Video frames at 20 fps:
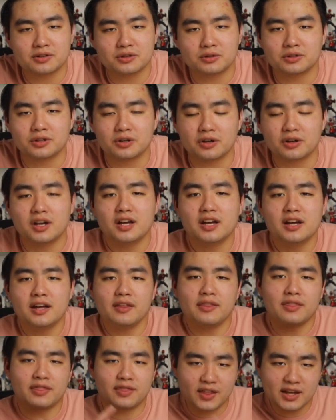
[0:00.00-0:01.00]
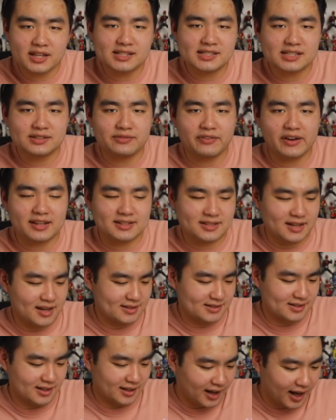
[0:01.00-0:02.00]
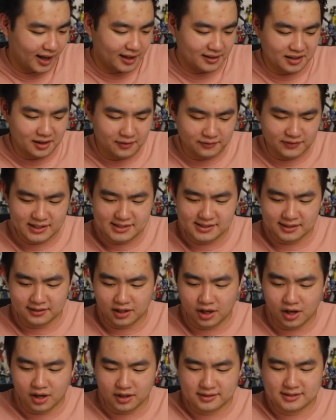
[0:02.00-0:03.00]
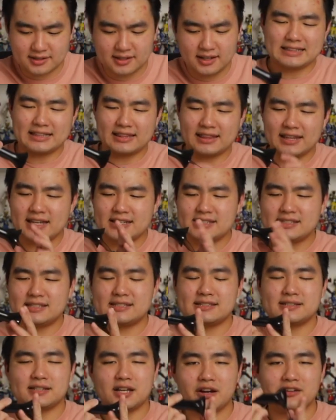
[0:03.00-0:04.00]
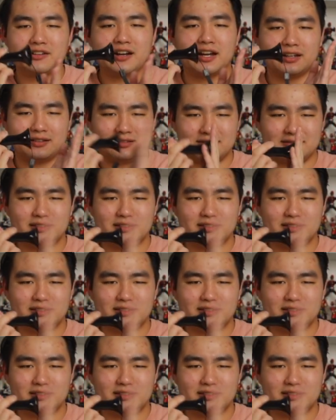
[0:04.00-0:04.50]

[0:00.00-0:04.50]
holder. This is fantastic. I love this a lot. This, all right,